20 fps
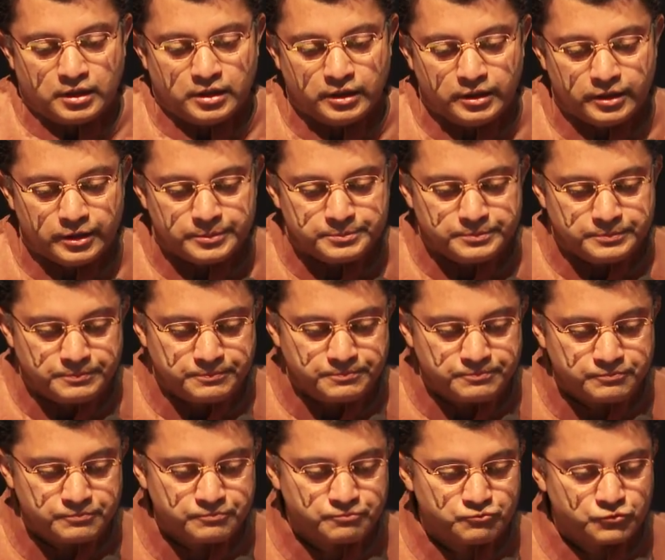
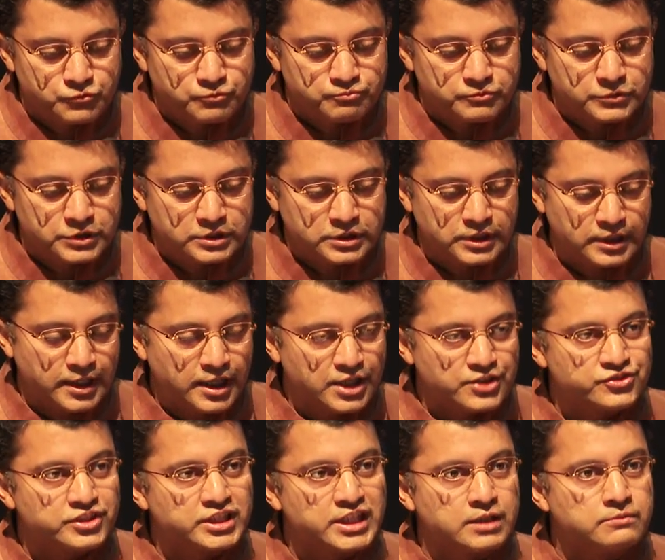The
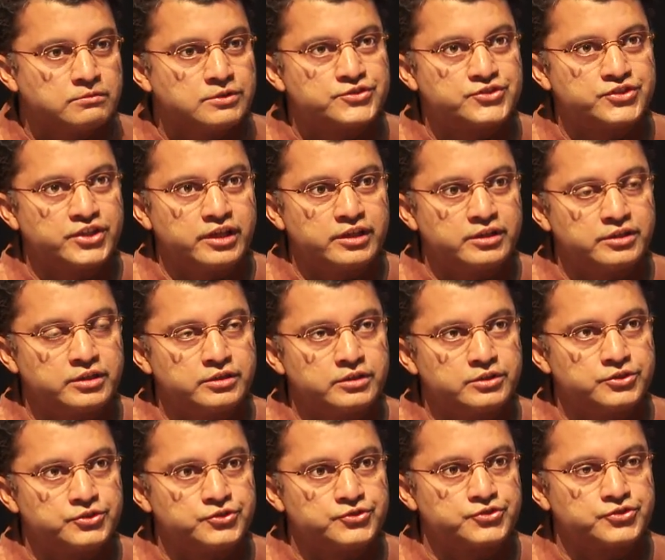last thing I will say
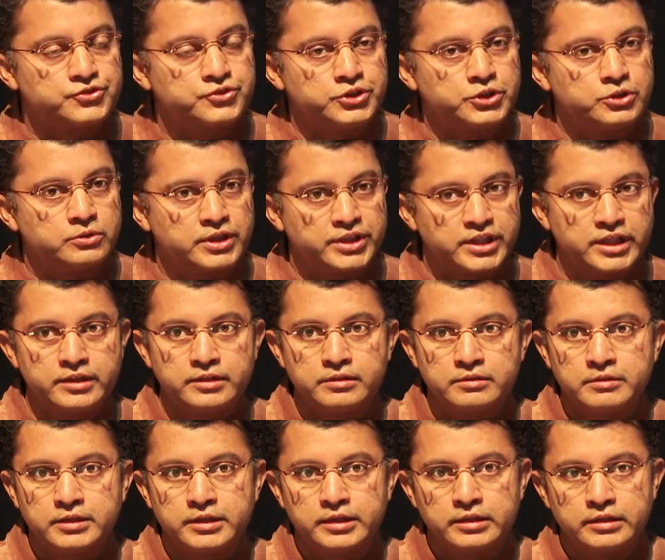is, you know,
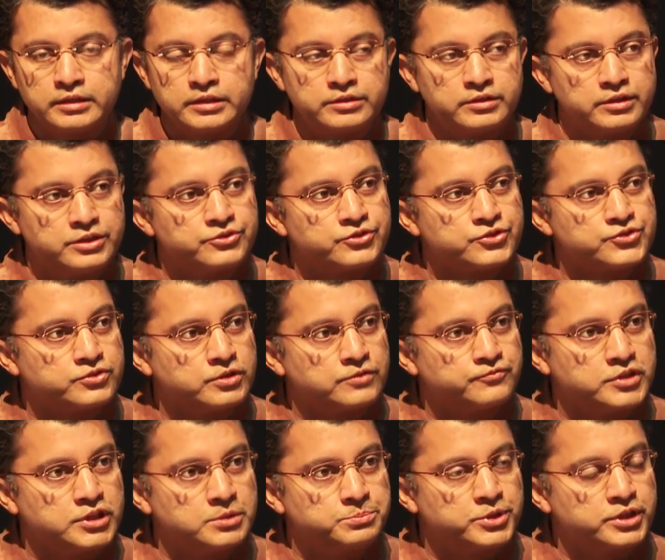again, in the interest
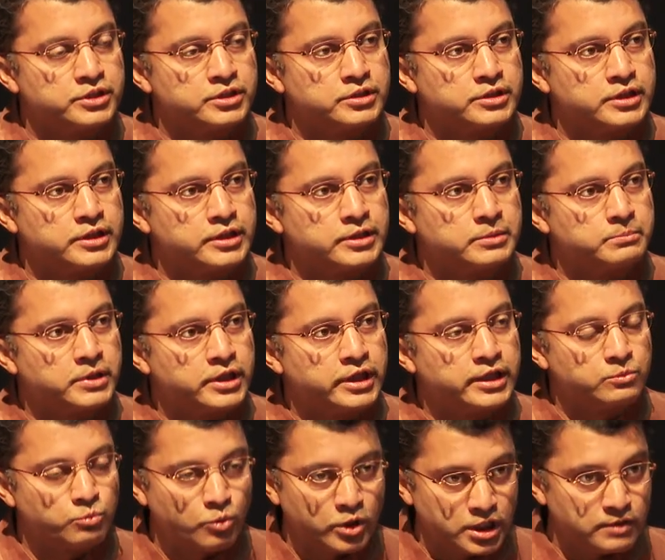of keeping in
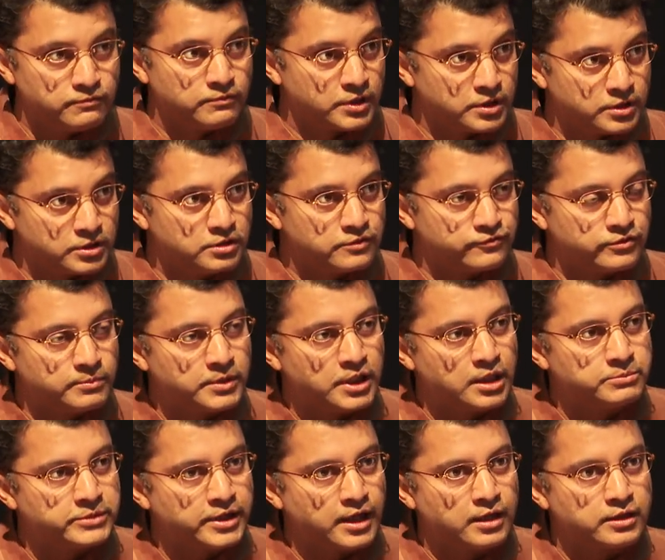mind what I've learned from
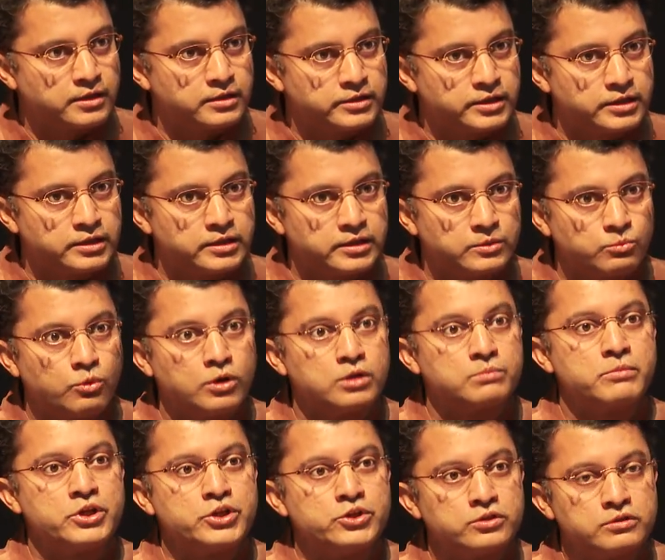IIM Calcutta and what
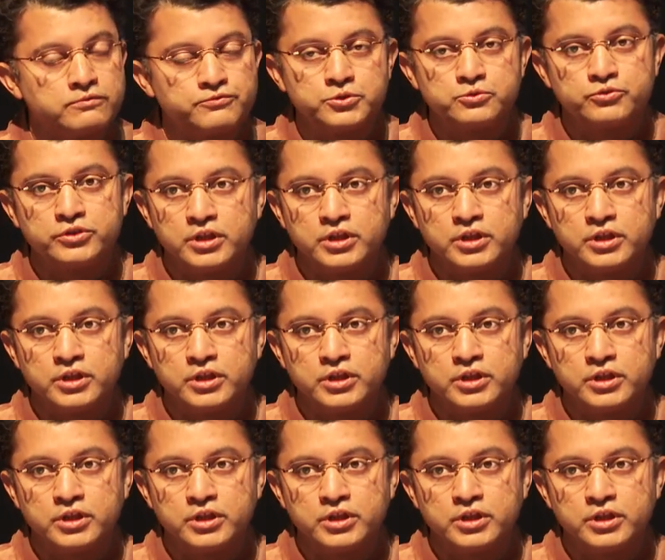many of you